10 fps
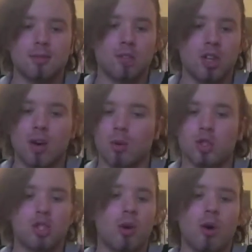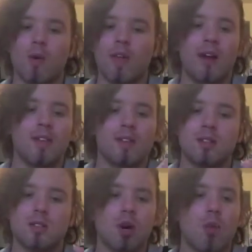no, just don't go there. There's
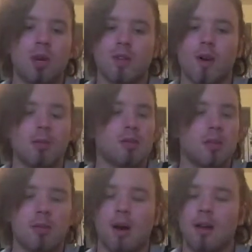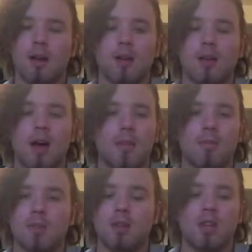so many other options in the market
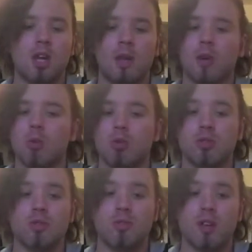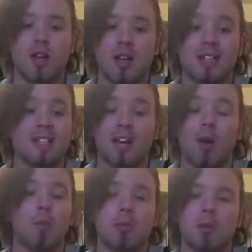that would elicit
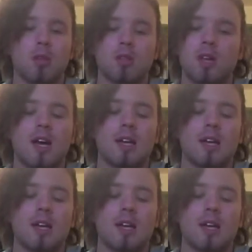compliments.